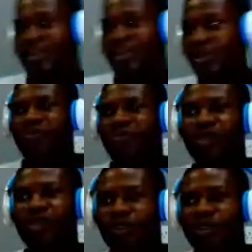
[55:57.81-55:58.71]
You can
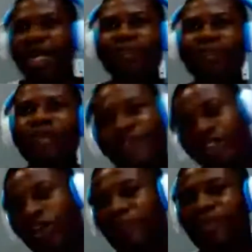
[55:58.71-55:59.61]
have a job there
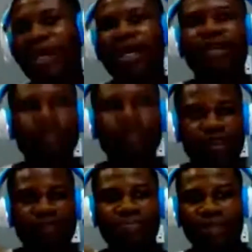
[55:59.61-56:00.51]
and also
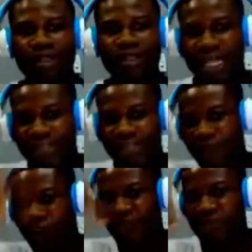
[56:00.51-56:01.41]
get involved
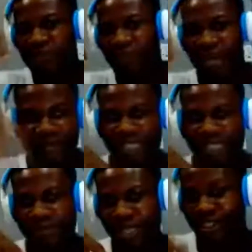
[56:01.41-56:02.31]
in my investment, the
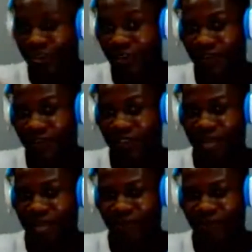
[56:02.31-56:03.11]
two platforms,